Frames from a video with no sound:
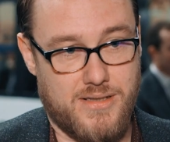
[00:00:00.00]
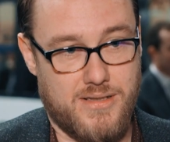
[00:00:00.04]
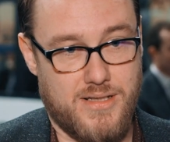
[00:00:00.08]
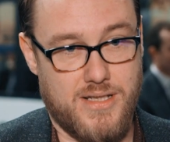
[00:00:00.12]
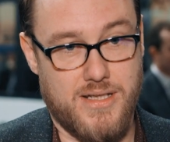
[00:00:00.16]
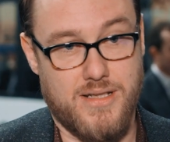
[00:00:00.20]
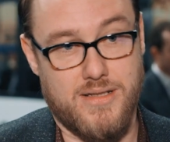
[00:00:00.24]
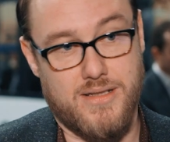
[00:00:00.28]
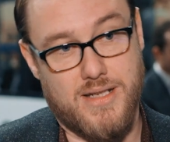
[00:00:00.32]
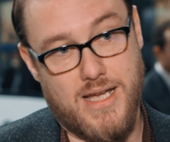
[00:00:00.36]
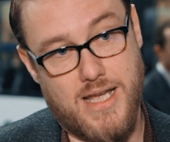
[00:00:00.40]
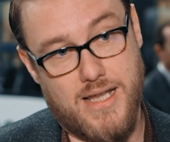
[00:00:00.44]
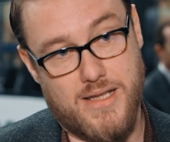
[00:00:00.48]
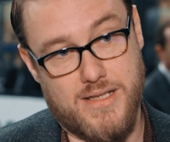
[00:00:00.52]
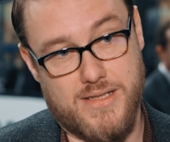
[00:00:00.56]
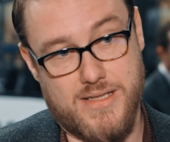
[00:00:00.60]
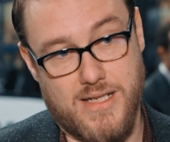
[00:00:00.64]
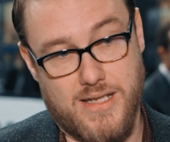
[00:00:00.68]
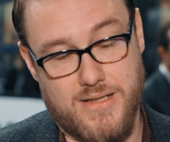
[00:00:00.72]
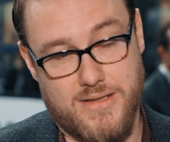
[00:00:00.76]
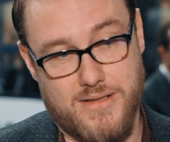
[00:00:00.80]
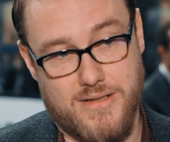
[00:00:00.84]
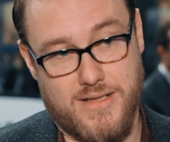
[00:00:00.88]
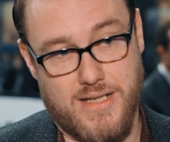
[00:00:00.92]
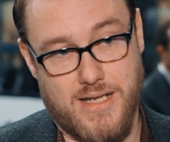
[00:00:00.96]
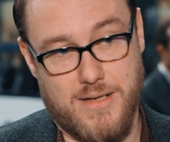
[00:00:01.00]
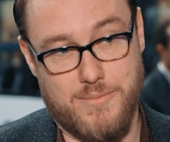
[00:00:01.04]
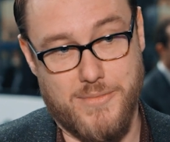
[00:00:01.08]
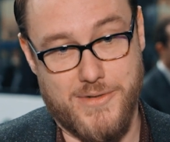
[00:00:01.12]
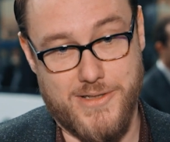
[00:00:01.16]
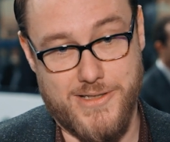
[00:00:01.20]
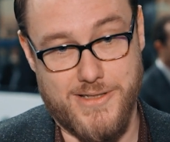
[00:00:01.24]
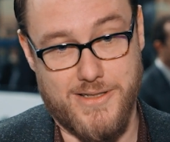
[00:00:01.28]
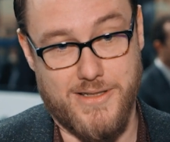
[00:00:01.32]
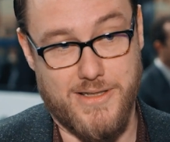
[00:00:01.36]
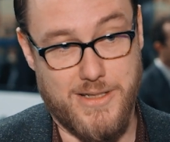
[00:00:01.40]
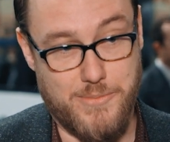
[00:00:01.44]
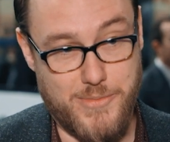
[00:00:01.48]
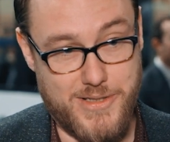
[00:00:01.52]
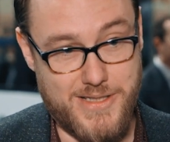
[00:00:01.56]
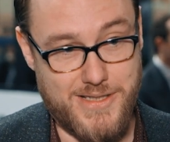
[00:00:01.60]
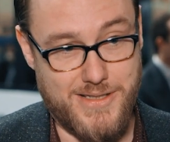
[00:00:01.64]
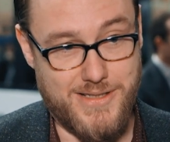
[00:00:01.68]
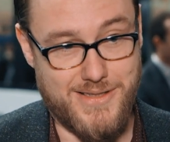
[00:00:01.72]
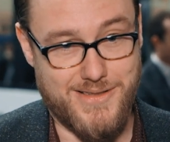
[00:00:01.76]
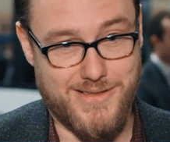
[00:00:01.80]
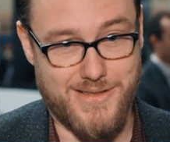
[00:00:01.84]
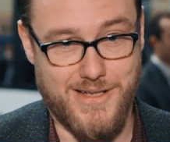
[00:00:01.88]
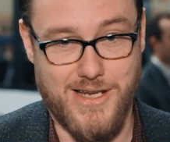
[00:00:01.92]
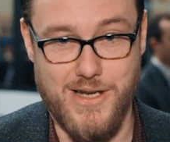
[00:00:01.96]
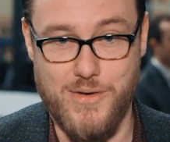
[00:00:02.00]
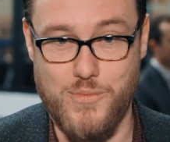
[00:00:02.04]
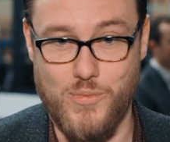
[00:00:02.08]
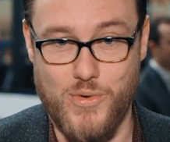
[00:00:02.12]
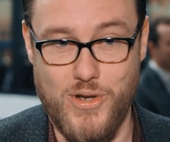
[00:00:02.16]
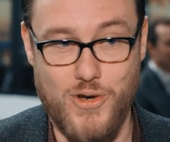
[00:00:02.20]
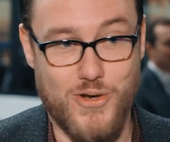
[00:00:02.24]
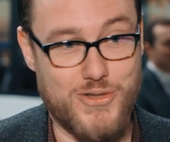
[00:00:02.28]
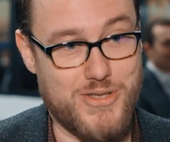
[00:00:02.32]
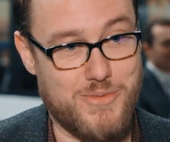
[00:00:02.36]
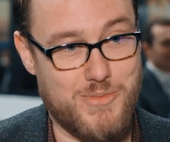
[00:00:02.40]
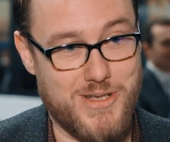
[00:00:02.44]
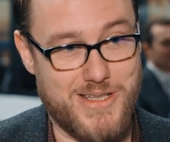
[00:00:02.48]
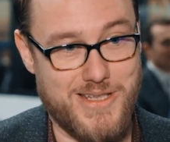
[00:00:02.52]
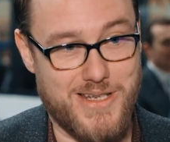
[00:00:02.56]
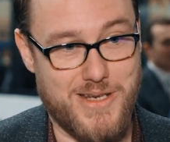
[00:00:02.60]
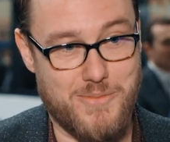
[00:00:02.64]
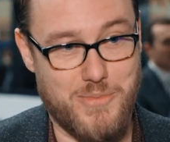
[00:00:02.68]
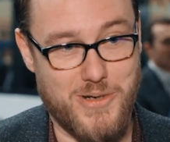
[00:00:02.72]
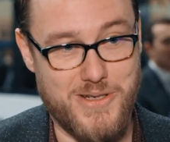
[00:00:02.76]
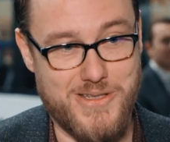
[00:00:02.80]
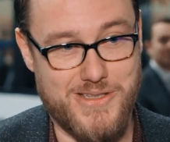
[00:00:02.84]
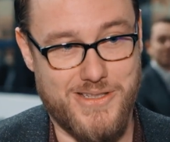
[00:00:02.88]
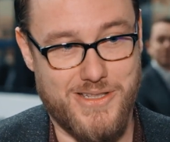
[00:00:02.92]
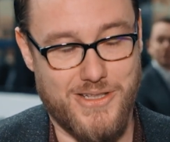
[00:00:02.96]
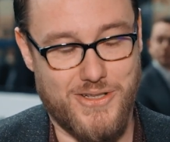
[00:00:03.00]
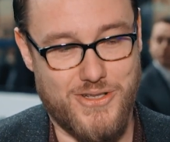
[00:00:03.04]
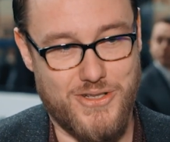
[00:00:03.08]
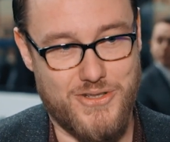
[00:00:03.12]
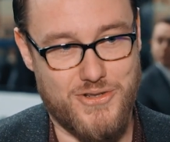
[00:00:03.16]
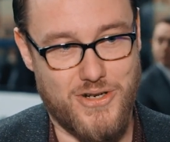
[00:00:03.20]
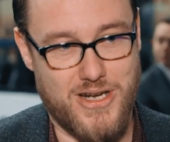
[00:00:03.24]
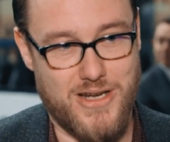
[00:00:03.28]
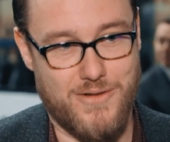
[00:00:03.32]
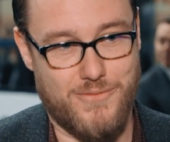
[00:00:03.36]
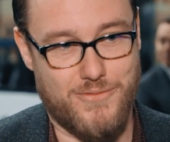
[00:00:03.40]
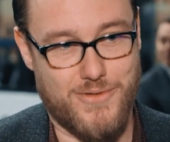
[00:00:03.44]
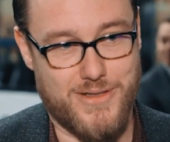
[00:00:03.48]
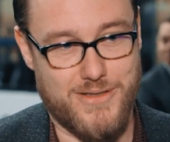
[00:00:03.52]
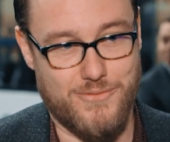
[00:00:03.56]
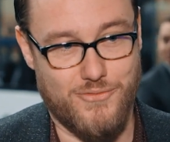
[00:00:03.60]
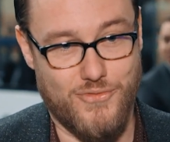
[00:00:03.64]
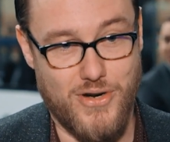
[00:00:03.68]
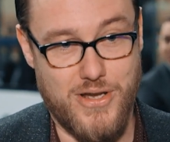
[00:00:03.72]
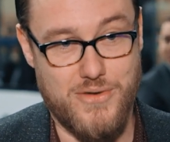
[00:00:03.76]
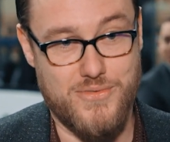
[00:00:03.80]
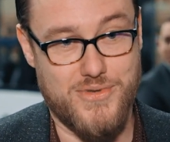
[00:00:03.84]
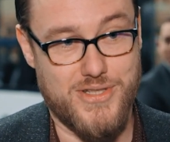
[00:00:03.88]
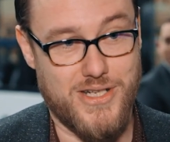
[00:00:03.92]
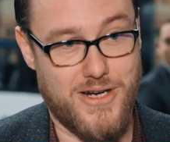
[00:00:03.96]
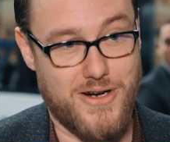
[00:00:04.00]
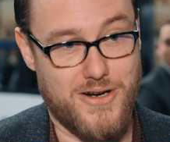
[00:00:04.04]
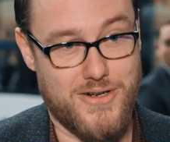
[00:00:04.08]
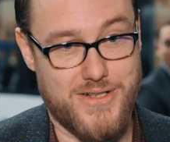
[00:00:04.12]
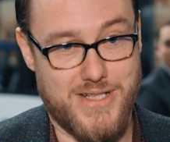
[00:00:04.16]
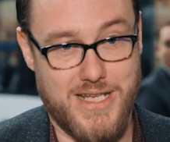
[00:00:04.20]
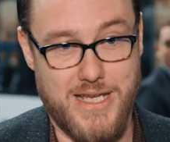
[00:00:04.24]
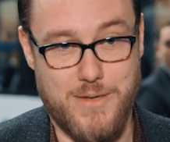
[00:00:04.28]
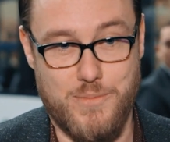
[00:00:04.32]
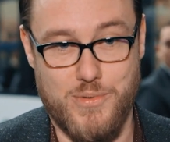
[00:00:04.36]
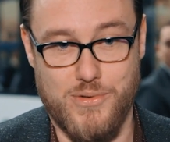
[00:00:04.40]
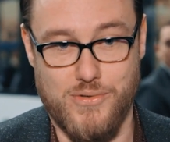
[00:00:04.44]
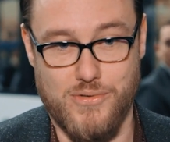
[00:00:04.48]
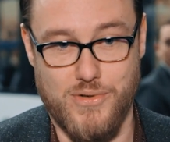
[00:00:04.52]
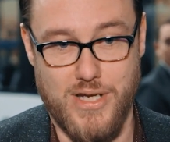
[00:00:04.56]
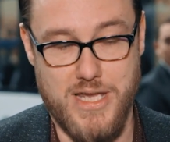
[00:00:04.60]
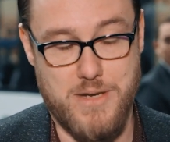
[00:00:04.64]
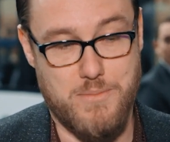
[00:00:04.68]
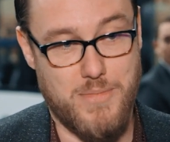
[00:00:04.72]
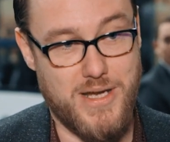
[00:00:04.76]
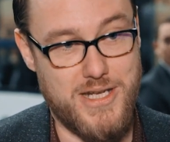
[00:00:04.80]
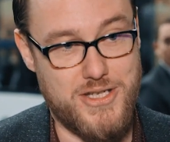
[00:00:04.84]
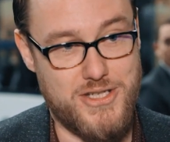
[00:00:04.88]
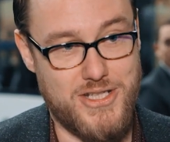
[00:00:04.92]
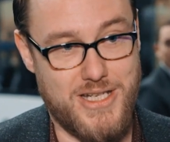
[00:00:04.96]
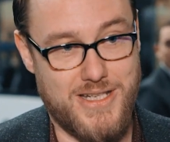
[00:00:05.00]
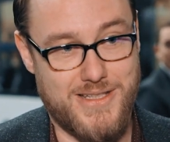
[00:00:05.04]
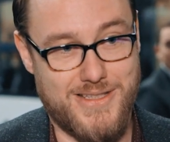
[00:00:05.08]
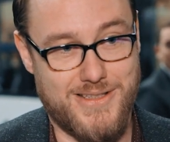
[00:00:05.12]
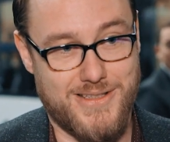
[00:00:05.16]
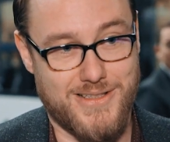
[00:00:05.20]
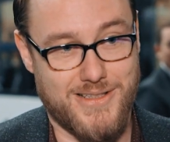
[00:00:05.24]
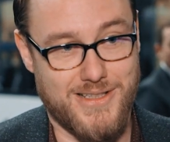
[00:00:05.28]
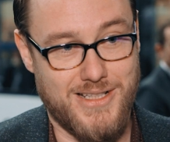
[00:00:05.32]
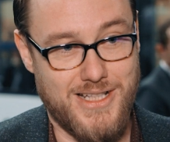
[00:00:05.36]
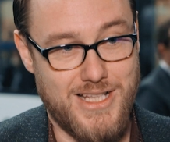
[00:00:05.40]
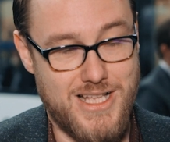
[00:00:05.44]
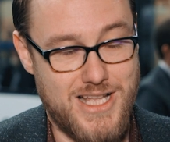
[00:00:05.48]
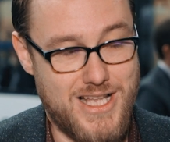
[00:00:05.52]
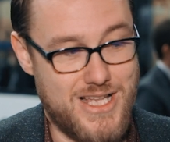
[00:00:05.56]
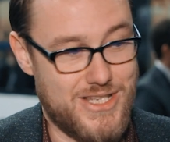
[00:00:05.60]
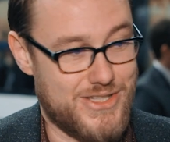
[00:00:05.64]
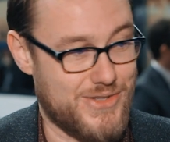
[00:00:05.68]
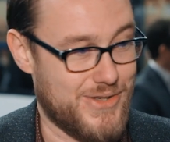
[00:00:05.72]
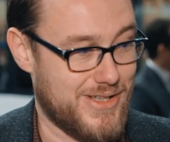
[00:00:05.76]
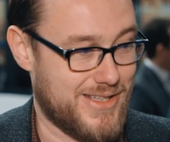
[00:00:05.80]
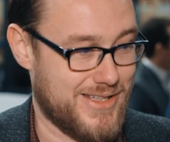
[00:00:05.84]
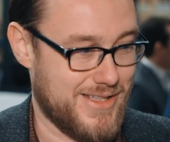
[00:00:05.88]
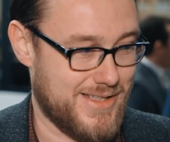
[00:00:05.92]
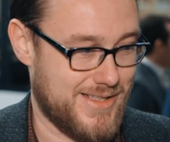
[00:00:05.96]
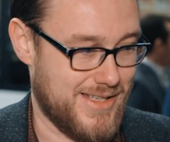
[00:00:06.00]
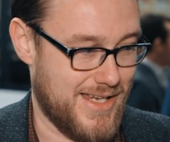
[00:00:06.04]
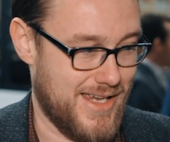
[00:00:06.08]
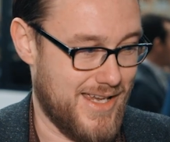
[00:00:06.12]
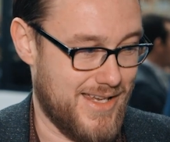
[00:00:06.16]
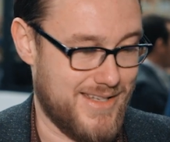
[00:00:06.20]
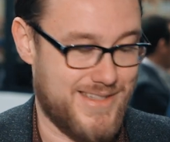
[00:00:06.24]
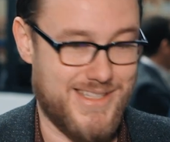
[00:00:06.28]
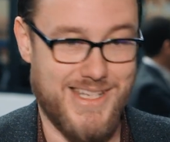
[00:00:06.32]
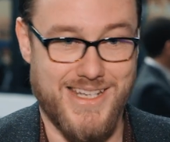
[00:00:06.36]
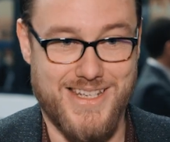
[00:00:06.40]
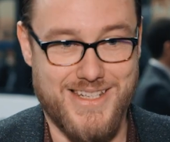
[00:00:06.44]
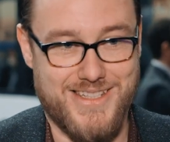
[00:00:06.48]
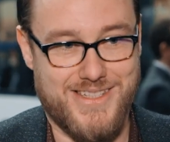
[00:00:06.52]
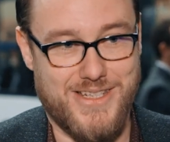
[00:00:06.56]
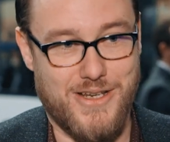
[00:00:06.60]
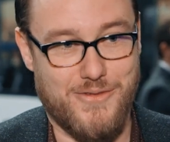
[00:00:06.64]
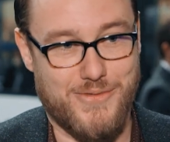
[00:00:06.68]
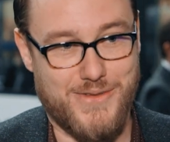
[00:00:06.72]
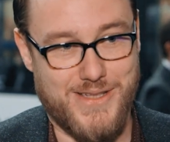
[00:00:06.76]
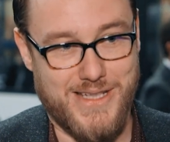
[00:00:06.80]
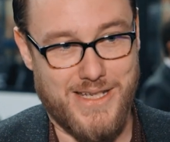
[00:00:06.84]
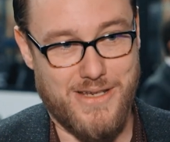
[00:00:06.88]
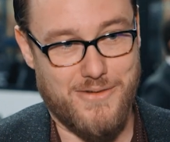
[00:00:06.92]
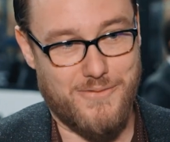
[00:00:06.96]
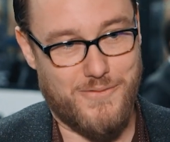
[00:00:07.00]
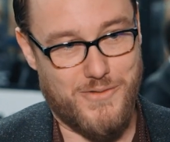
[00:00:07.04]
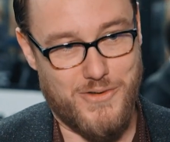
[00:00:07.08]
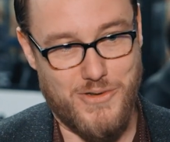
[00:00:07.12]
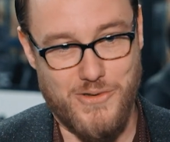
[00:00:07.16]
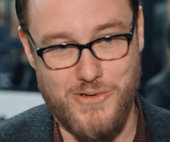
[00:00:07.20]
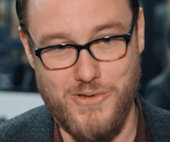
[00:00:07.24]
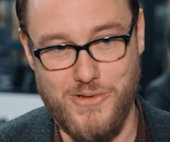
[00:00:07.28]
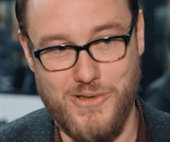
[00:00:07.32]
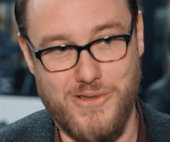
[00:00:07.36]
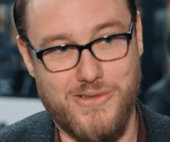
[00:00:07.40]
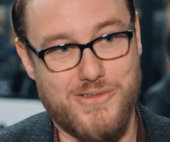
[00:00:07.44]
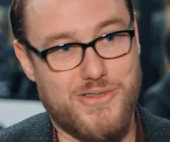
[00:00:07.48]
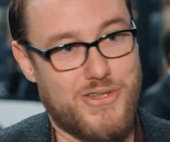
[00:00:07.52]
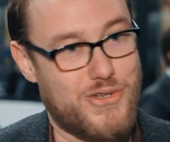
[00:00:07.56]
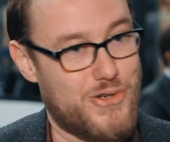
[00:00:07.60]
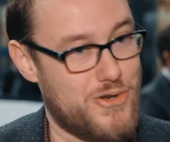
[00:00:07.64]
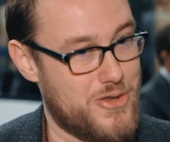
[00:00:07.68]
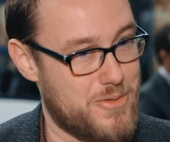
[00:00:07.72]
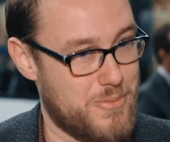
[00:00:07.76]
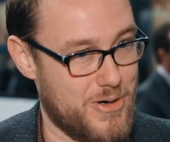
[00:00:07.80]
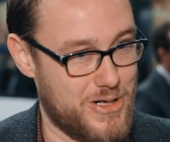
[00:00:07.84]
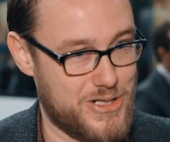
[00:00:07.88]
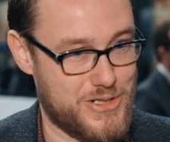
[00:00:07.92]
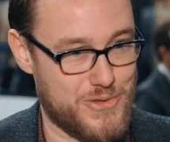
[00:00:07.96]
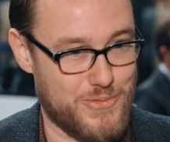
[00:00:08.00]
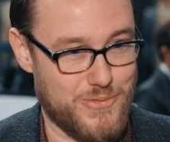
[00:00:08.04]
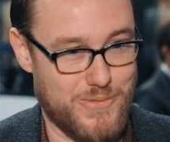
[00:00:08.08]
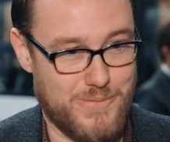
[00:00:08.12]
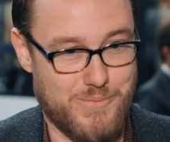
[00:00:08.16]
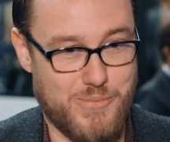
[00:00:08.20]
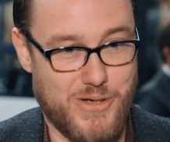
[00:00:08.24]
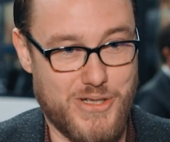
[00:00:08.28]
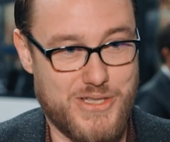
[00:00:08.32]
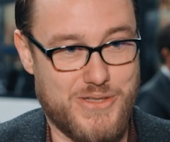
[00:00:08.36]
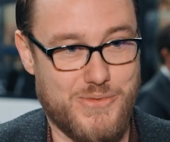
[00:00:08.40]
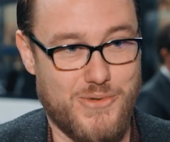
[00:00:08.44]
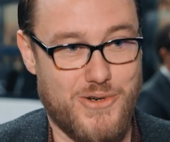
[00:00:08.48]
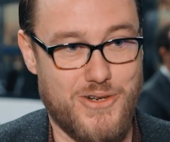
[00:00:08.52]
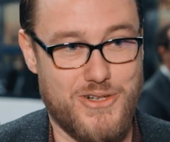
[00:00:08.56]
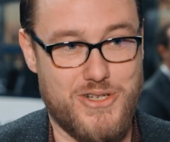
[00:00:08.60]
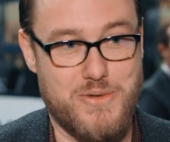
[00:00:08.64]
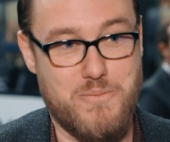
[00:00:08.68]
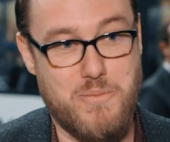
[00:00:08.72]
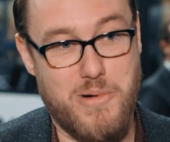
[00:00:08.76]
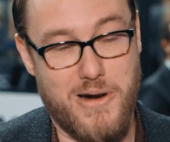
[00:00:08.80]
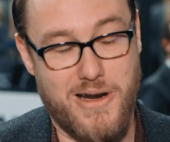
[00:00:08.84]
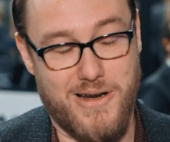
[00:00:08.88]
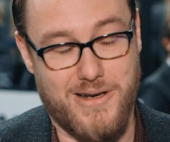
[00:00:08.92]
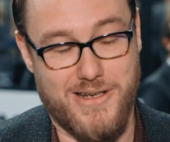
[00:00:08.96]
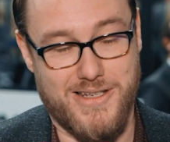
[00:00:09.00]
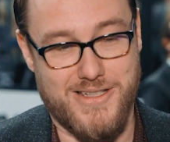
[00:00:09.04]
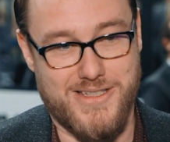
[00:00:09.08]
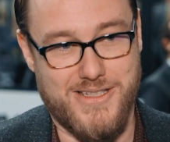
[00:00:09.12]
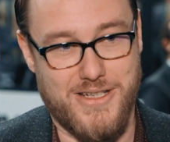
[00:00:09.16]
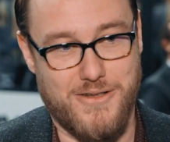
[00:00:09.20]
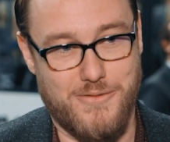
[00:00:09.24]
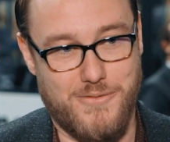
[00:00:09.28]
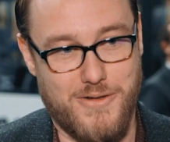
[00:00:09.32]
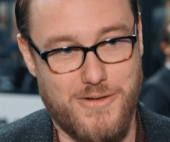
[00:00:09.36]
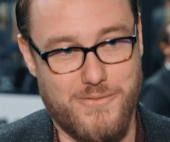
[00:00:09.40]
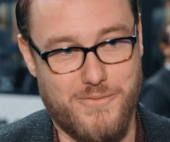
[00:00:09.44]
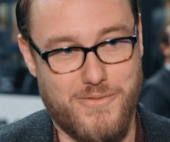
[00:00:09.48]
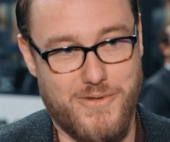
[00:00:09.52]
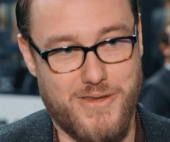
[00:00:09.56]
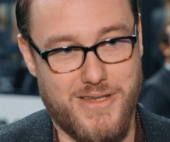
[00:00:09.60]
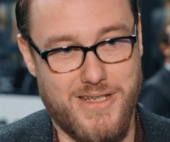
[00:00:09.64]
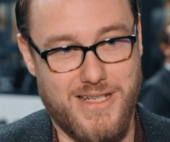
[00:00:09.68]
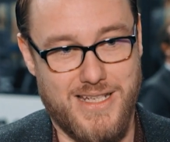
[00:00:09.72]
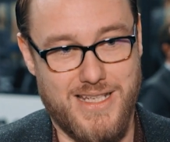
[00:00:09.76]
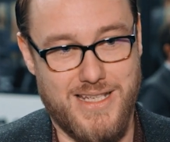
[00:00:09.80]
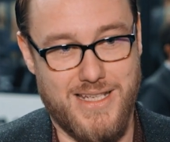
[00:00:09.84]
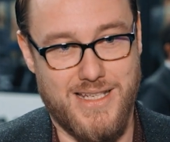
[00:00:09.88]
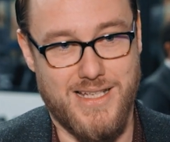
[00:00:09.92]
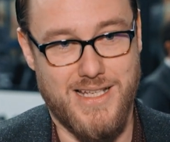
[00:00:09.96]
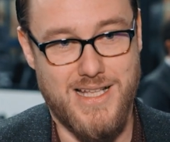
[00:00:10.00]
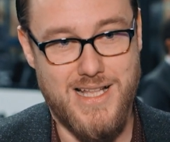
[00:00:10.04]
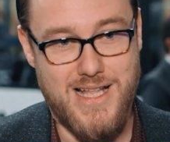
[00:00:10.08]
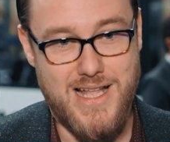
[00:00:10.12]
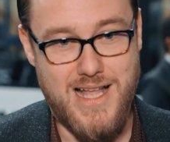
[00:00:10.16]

and Alexander Dennis Limited, and we automated a bus that could drive round our depot in Manchester. So it could uh, take itself to get fuel through the bus, bus watch and park itself up for the night.